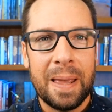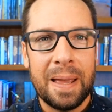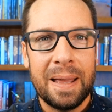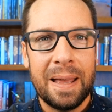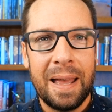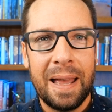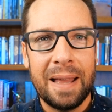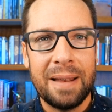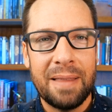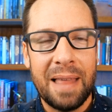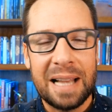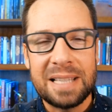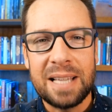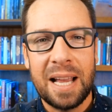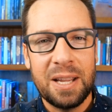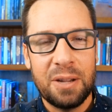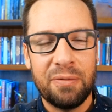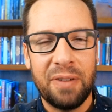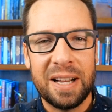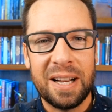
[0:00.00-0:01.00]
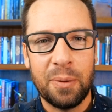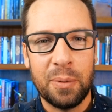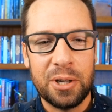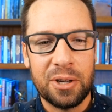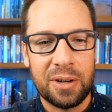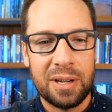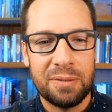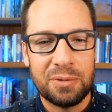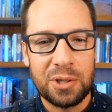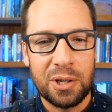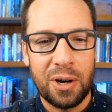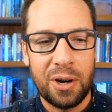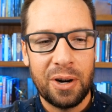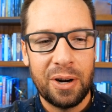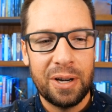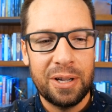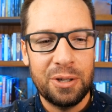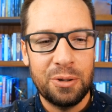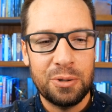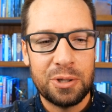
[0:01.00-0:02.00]
And that's how you find out what your gifts are.
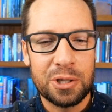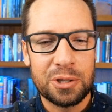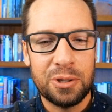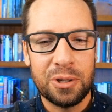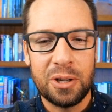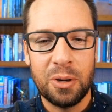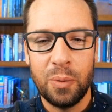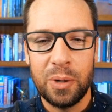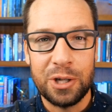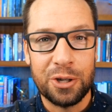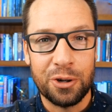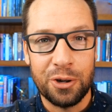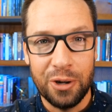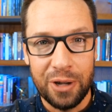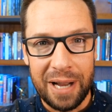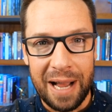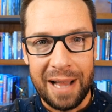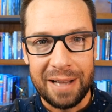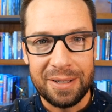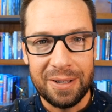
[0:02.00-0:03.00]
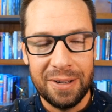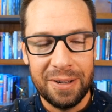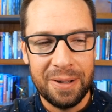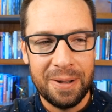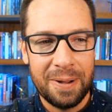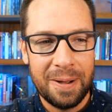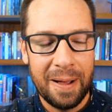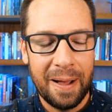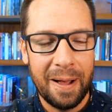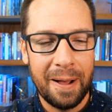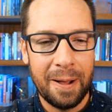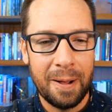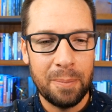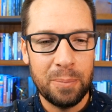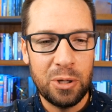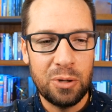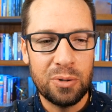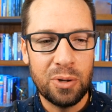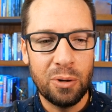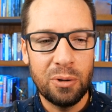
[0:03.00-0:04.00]
You just look at what you're good at.
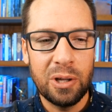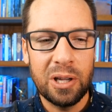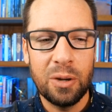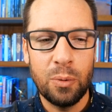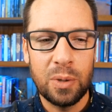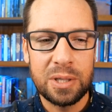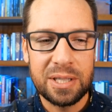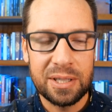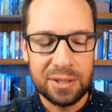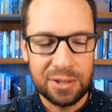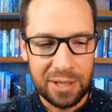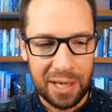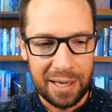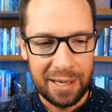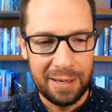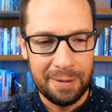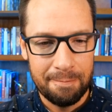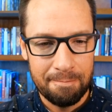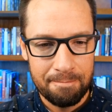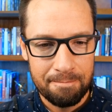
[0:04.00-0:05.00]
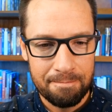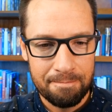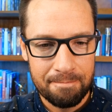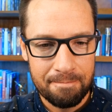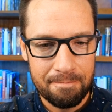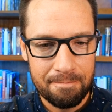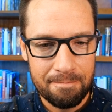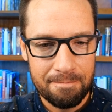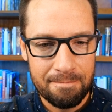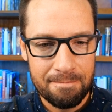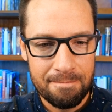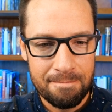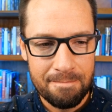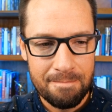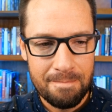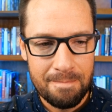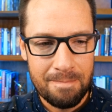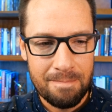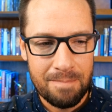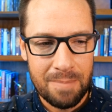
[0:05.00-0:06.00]
You don't look at what's exciting.
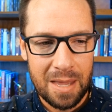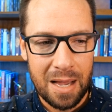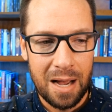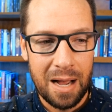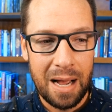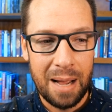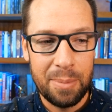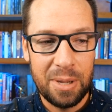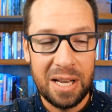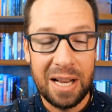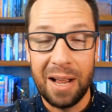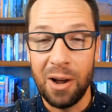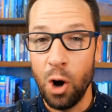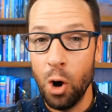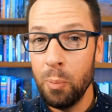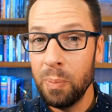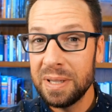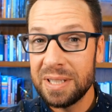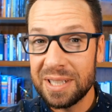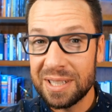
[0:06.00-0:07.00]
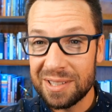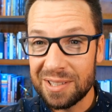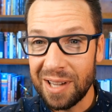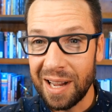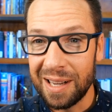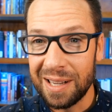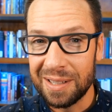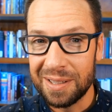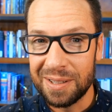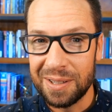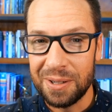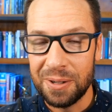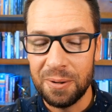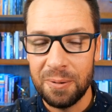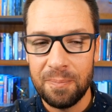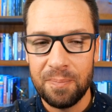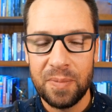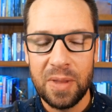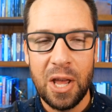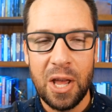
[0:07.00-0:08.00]
I mean, I hope it's exciting to you,
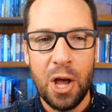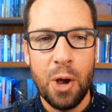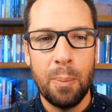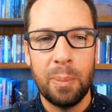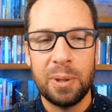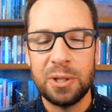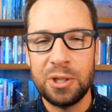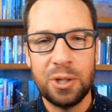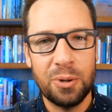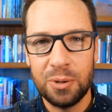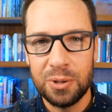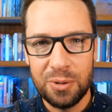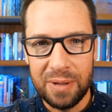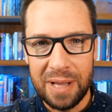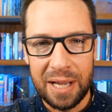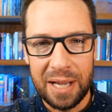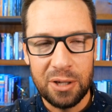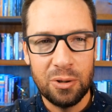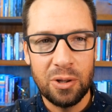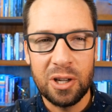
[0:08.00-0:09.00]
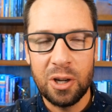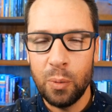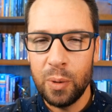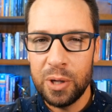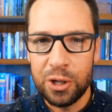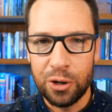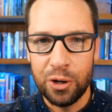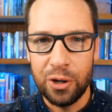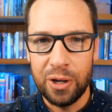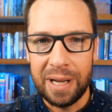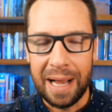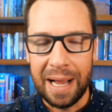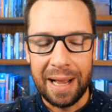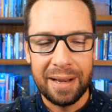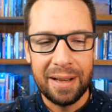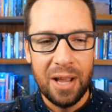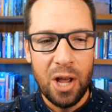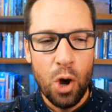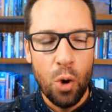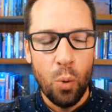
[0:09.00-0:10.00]
but you don't do that. You look at what you're good at.
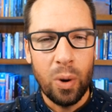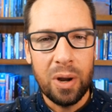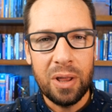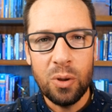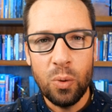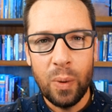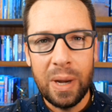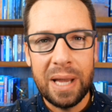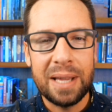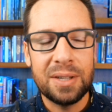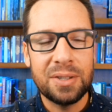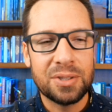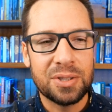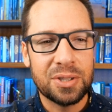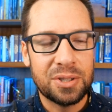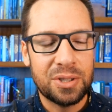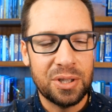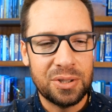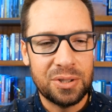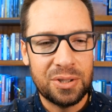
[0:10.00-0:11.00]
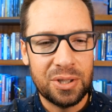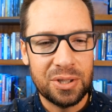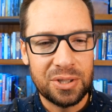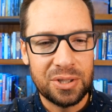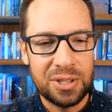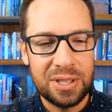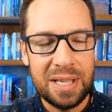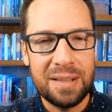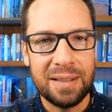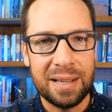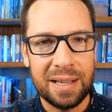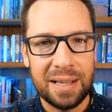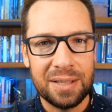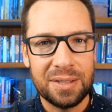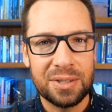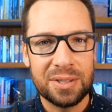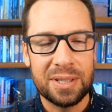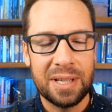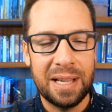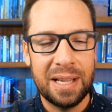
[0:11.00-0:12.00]
One of the ways to see
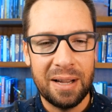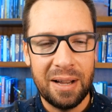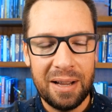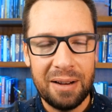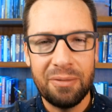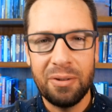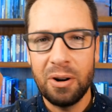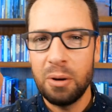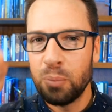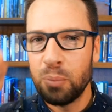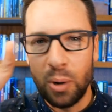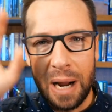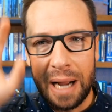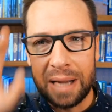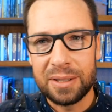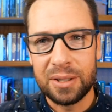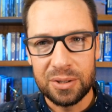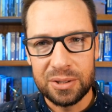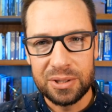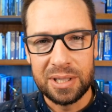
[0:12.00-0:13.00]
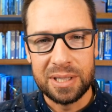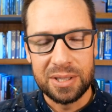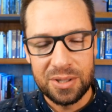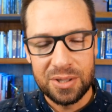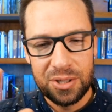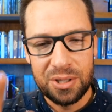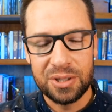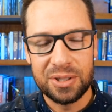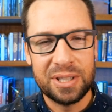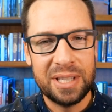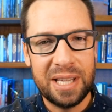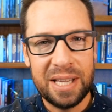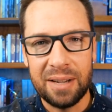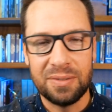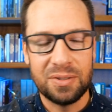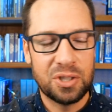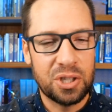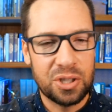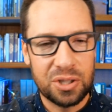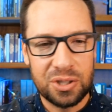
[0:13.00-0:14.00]
this in a very practical sense, just
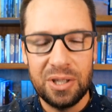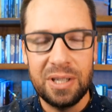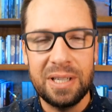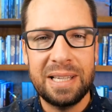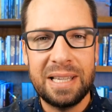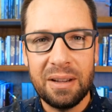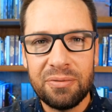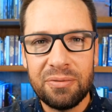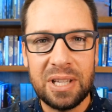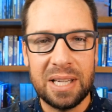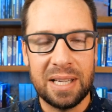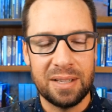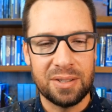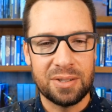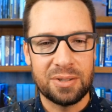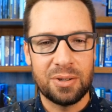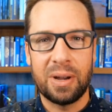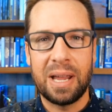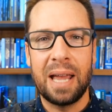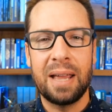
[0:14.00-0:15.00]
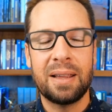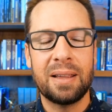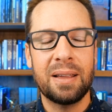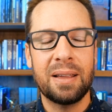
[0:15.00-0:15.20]
gifts, just giftings, okay?